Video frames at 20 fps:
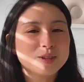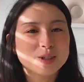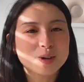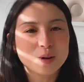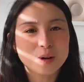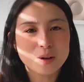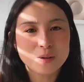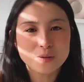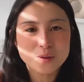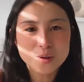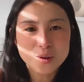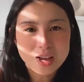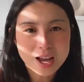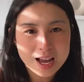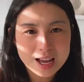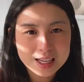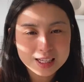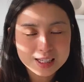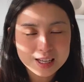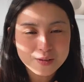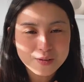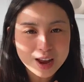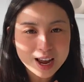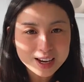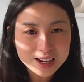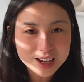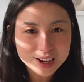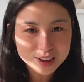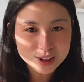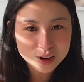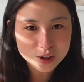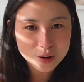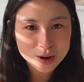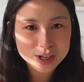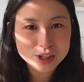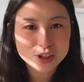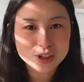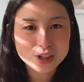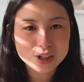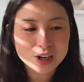So if you guys have any other
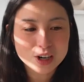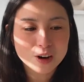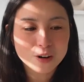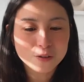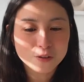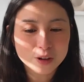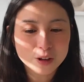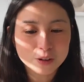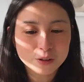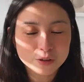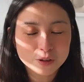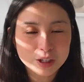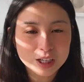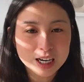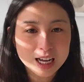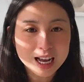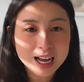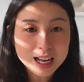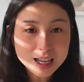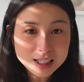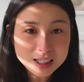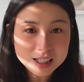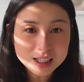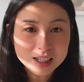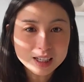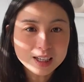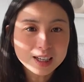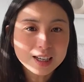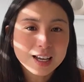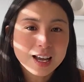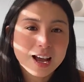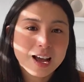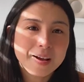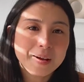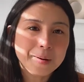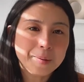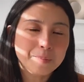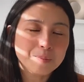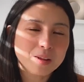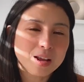questions at all, feel free to ask.
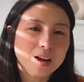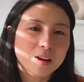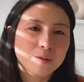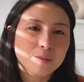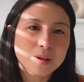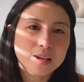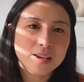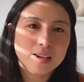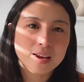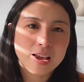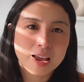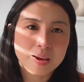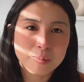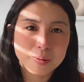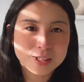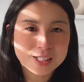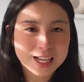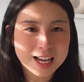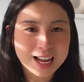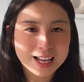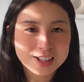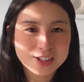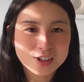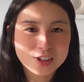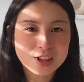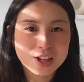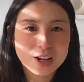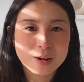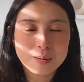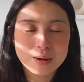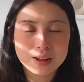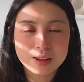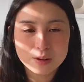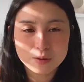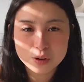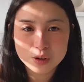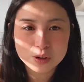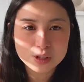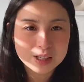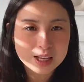I'll be able to answer them. And
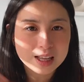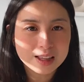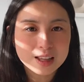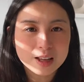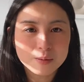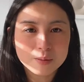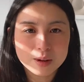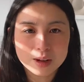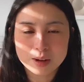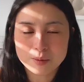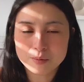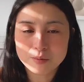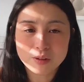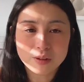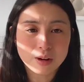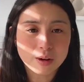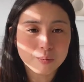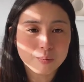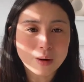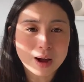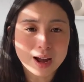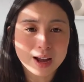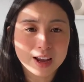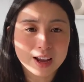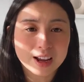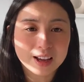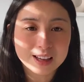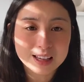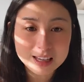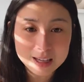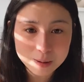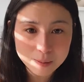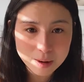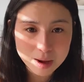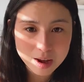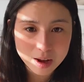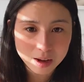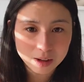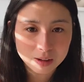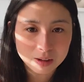if you send them via
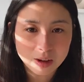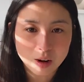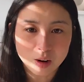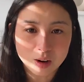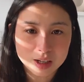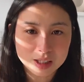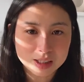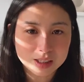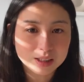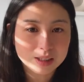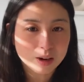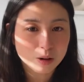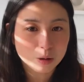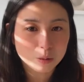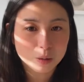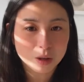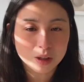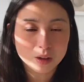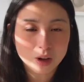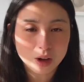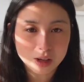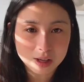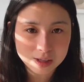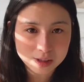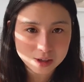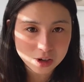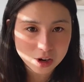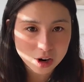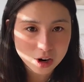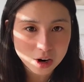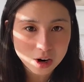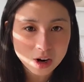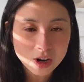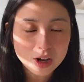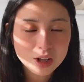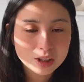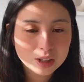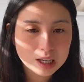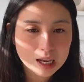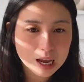email, honestly, that would be a lot easier.
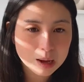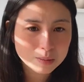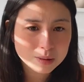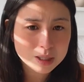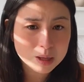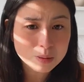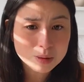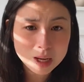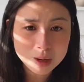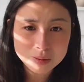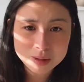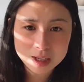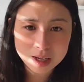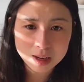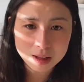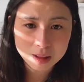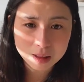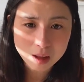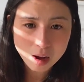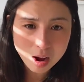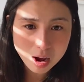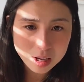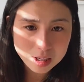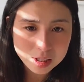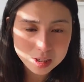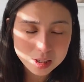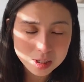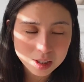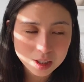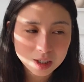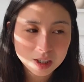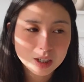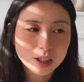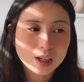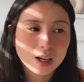DMs sometimes get lost.